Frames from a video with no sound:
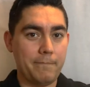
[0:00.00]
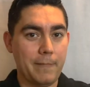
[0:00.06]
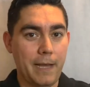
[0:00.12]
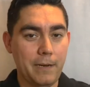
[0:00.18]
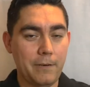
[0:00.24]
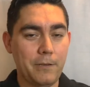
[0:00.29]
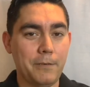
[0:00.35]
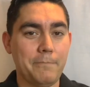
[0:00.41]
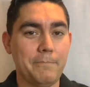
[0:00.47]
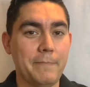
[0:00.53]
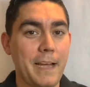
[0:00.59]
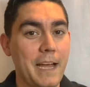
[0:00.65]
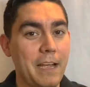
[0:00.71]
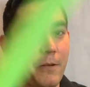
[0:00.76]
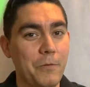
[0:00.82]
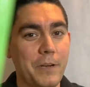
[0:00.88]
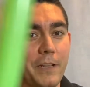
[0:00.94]
I don't know
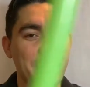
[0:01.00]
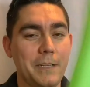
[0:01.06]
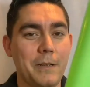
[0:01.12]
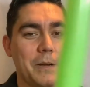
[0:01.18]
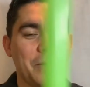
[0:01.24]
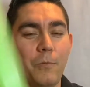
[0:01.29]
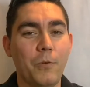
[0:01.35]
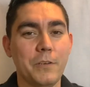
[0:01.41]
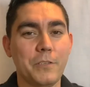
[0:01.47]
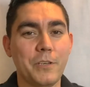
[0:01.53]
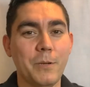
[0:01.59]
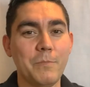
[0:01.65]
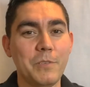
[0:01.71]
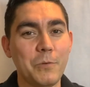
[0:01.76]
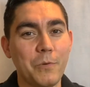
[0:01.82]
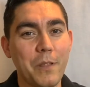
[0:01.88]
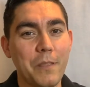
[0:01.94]
how you want to, what
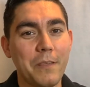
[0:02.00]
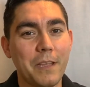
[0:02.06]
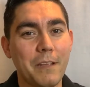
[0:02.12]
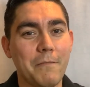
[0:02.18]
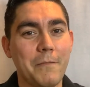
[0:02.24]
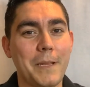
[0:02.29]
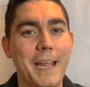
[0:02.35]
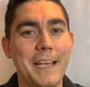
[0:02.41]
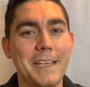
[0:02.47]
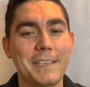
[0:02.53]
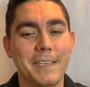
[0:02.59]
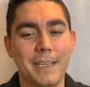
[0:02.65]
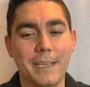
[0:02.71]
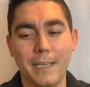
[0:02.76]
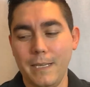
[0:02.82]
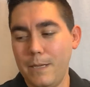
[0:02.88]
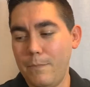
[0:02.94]
terms you want to think of it as,
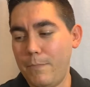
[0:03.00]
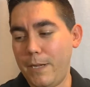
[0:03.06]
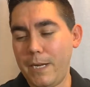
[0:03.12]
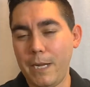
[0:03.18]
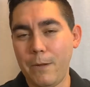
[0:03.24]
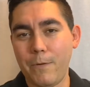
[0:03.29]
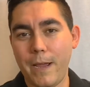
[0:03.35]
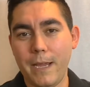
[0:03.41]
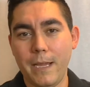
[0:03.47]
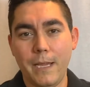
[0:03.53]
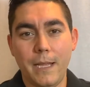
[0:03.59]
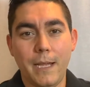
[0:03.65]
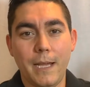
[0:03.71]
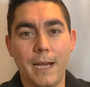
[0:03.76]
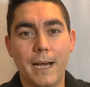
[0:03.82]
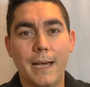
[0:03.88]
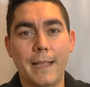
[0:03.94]
but anyway,
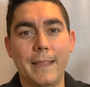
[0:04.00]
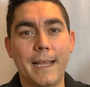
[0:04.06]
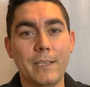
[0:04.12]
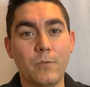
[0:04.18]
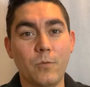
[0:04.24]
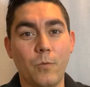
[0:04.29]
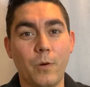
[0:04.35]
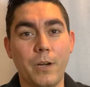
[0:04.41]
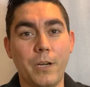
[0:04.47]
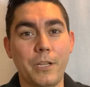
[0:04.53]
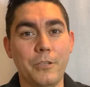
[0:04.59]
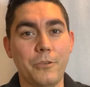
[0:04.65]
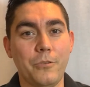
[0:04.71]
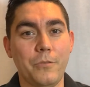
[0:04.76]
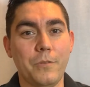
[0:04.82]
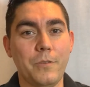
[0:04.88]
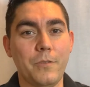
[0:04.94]
that's what we're gonna
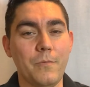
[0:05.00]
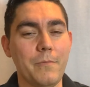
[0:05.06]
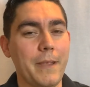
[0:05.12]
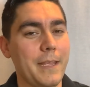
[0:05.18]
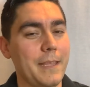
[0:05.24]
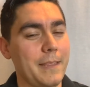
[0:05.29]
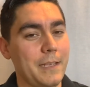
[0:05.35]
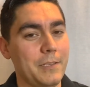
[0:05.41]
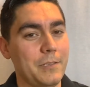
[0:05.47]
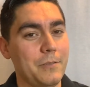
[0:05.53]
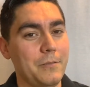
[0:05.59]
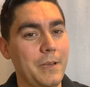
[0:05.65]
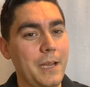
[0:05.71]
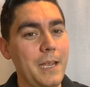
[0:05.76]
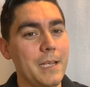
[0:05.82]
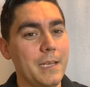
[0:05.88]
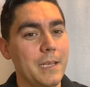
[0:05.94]
do to make this.
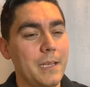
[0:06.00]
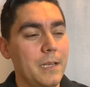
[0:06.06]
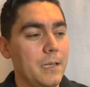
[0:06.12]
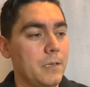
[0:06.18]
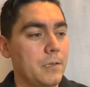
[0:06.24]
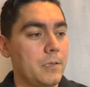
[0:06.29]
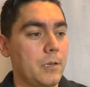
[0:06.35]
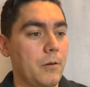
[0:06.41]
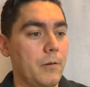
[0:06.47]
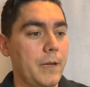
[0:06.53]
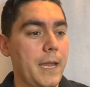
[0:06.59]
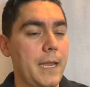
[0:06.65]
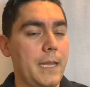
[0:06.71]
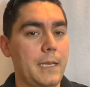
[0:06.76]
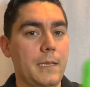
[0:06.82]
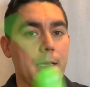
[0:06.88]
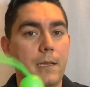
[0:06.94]
Okay, so
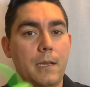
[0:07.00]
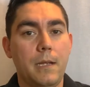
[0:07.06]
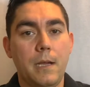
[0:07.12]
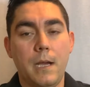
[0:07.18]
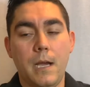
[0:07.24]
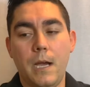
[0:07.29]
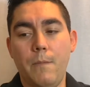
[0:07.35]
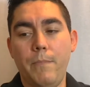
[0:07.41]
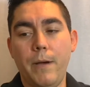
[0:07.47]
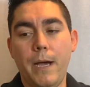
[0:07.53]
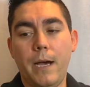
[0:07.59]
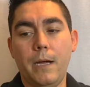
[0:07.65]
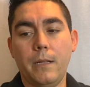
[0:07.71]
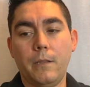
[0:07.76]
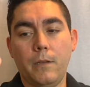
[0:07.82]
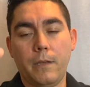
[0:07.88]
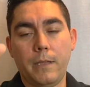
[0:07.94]
again,
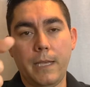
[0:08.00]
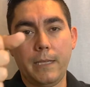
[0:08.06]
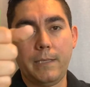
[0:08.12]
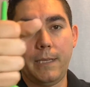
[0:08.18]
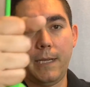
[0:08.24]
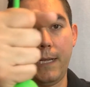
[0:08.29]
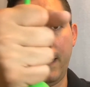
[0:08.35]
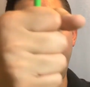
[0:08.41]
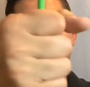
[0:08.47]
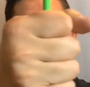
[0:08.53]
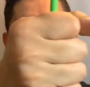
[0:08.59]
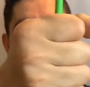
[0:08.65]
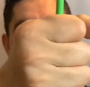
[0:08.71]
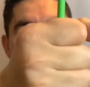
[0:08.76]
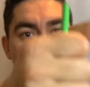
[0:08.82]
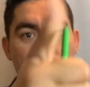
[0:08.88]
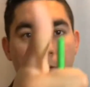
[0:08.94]
about, look at that, see I got a
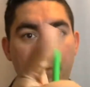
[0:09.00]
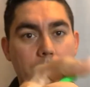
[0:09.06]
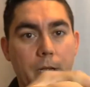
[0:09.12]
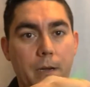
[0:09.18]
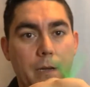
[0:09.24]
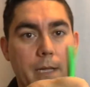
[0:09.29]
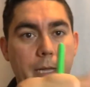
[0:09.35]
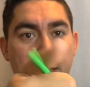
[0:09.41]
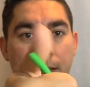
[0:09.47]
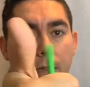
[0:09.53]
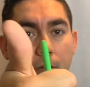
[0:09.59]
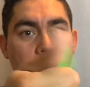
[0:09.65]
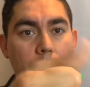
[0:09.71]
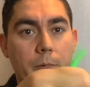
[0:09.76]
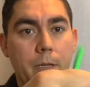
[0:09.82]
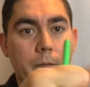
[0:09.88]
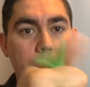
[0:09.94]
hand's grip there and I got a
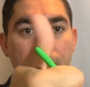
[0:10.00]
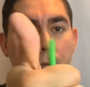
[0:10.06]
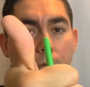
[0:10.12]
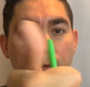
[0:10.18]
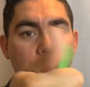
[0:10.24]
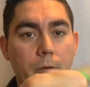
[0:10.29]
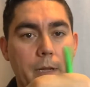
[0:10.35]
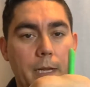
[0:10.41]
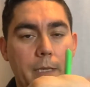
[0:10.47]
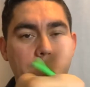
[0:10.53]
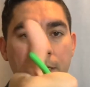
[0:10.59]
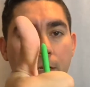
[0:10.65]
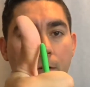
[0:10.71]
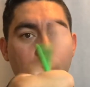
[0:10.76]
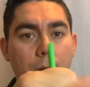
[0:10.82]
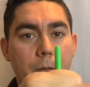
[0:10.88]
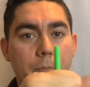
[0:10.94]
little bit balloon,
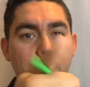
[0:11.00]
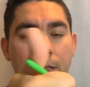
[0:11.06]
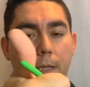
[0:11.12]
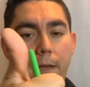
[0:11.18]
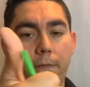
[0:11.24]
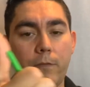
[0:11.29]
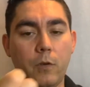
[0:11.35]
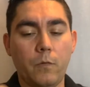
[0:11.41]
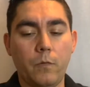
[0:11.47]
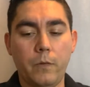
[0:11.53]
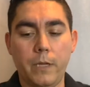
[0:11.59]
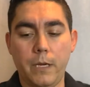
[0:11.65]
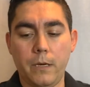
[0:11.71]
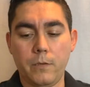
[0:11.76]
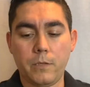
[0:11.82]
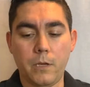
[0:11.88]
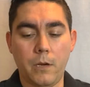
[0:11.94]
actually quite a bit left over
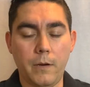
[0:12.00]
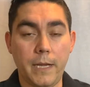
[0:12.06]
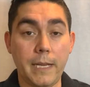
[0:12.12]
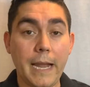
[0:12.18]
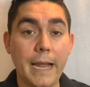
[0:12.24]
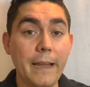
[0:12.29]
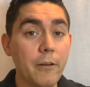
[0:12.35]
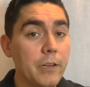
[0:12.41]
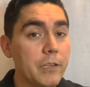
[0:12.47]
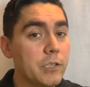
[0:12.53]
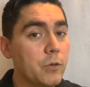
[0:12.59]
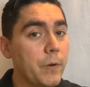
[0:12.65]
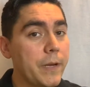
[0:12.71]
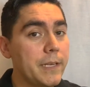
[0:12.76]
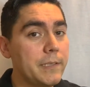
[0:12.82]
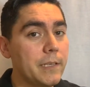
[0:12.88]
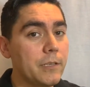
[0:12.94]
there. So, and I already
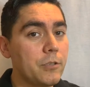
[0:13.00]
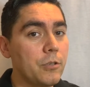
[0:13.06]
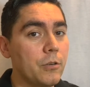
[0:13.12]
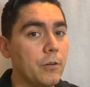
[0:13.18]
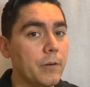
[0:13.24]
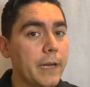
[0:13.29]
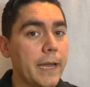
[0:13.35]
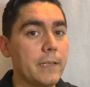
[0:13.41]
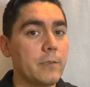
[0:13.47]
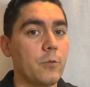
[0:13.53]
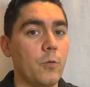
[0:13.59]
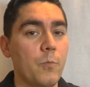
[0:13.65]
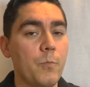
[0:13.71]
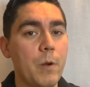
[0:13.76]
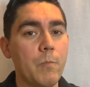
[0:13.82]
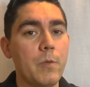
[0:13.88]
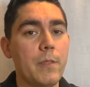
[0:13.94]
squeezed it too. Okay, so
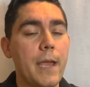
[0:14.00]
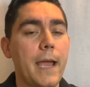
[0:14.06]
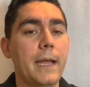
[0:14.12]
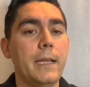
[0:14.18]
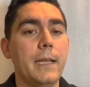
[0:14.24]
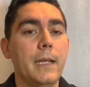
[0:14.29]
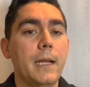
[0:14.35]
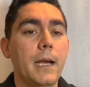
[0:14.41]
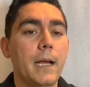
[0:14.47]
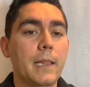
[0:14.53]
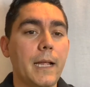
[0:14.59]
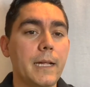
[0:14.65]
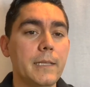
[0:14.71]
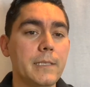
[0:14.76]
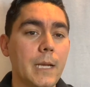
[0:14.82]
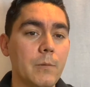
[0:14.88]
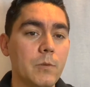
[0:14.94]
remember that a
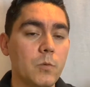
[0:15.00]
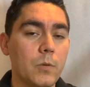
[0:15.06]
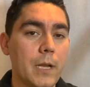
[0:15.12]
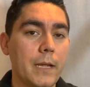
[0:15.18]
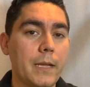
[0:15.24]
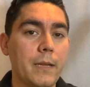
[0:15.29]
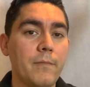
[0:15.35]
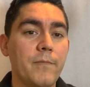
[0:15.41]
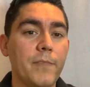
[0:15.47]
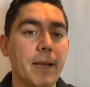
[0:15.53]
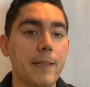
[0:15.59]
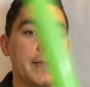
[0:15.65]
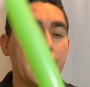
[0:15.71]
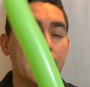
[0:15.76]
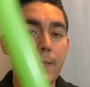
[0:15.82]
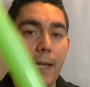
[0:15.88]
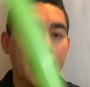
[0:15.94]
lot of times when I
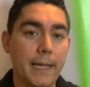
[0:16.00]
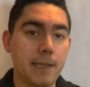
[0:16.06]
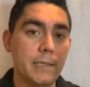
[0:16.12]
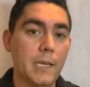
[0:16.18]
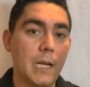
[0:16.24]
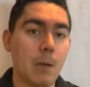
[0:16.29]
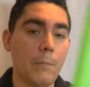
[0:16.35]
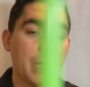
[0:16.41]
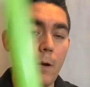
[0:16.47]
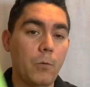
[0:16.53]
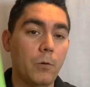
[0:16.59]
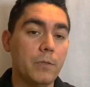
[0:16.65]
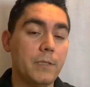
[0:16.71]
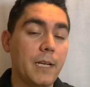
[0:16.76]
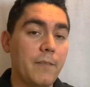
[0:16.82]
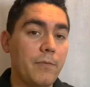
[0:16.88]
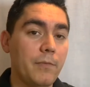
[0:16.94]
inflate these ahead of time, I
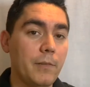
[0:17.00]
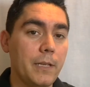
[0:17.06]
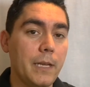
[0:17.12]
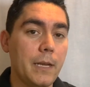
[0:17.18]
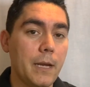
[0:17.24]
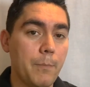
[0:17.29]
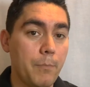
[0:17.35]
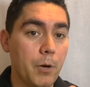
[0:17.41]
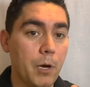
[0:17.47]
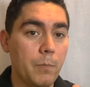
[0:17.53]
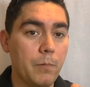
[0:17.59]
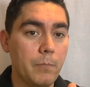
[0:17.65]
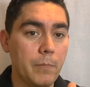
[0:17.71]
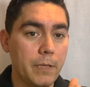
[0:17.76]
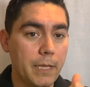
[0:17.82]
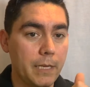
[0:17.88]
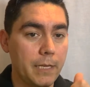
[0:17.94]
will definitely burp
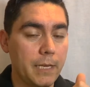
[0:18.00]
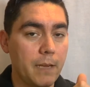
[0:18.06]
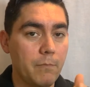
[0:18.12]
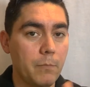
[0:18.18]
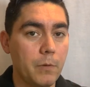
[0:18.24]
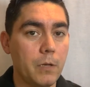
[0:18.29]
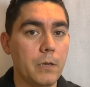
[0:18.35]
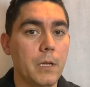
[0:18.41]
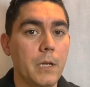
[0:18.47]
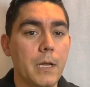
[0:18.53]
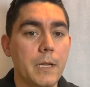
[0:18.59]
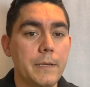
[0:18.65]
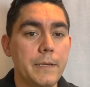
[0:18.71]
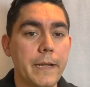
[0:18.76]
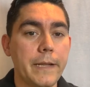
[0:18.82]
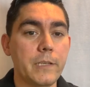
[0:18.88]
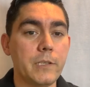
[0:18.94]
them and then give them a
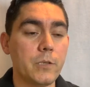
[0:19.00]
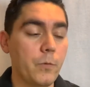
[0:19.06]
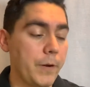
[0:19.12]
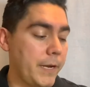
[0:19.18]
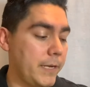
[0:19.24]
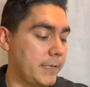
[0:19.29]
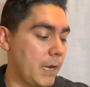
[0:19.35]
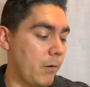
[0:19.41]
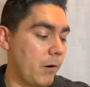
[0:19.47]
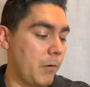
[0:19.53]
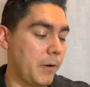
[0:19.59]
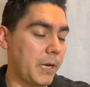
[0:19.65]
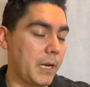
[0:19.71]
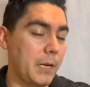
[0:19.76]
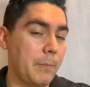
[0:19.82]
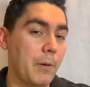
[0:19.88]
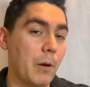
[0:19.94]
nice squeeze. That way
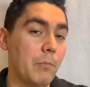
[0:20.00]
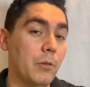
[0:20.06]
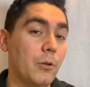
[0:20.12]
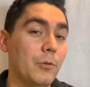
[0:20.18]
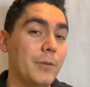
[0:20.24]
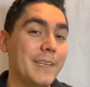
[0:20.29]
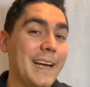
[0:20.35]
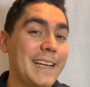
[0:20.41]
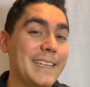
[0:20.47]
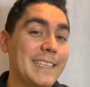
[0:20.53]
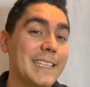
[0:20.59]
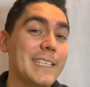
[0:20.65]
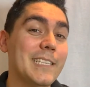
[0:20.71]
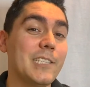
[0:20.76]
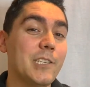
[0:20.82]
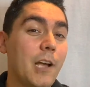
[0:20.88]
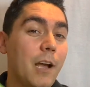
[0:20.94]
we keep our balloon nice
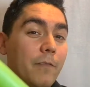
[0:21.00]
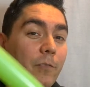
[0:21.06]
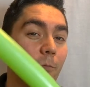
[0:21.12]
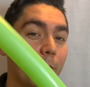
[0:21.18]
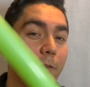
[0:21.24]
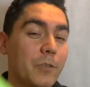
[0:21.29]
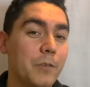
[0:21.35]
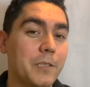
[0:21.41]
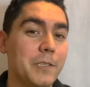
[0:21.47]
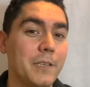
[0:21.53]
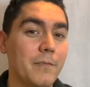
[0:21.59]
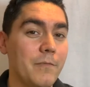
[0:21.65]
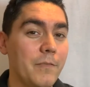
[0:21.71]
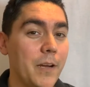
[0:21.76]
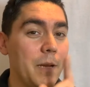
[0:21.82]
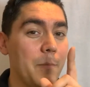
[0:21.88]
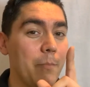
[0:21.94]
and soft when we're twisting.
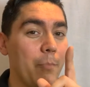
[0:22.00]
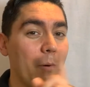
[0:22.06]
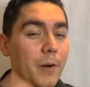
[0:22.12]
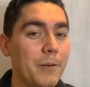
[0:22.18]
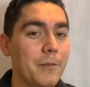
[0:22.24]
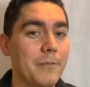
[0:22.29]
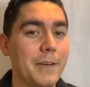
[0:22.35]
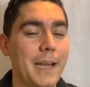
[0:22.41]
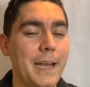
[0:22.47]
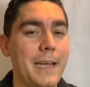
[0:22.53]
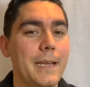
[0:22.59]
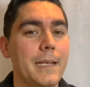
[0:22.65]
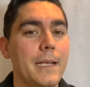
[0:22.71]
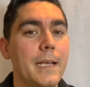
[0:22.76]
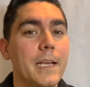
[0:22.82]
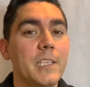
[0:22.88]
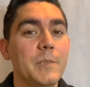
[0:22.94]
Very important, okay?
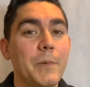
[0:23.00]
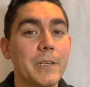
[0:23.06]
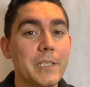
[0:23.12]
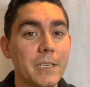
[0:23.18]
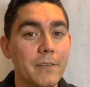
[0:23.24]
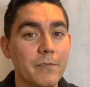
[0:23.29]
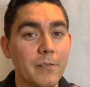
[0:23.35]
Especially